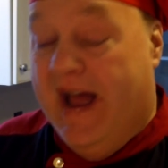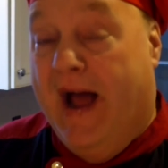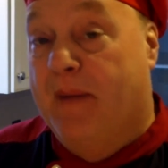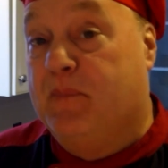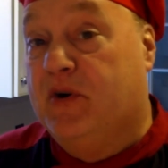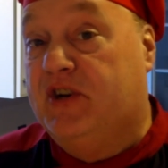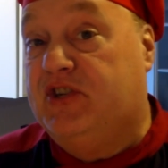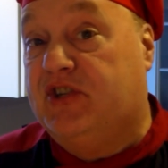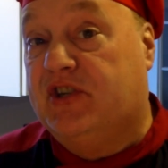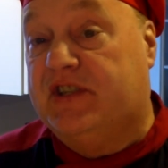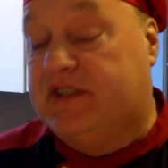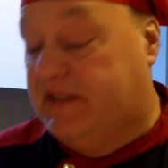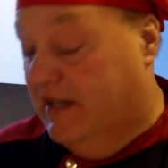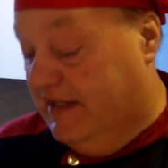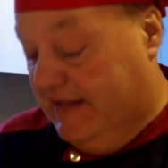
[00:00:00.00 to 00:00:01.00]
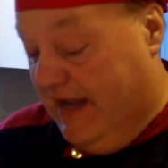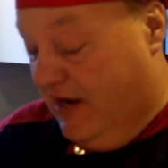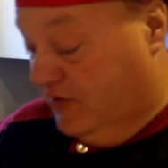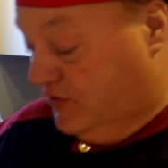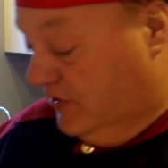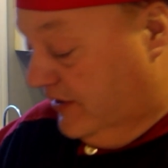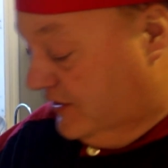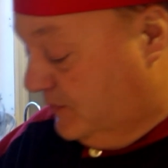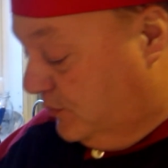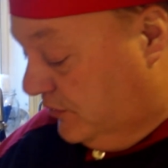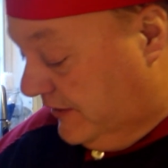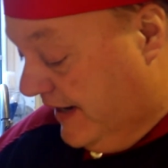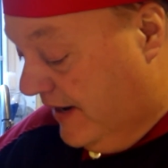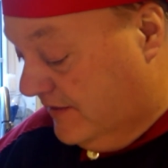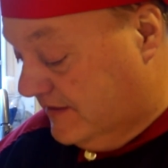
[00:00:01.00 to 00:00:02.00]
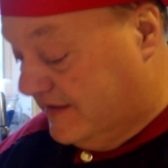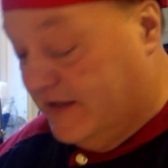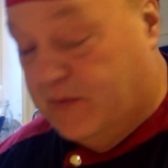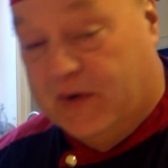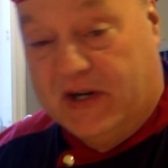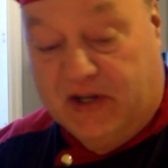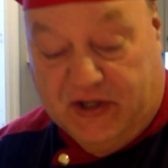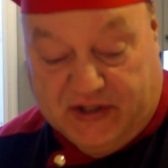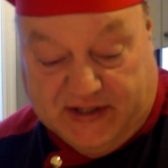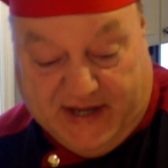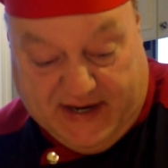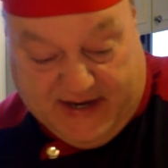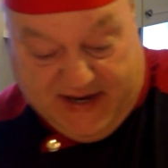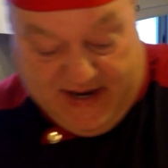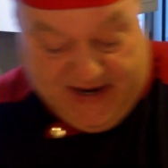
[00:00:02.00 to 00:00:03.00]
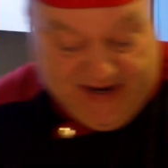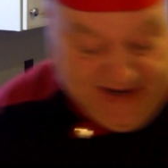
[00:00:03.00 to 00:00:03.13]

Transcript: I'm pretty sure it's done now, so let's pull it out and see what it looks like.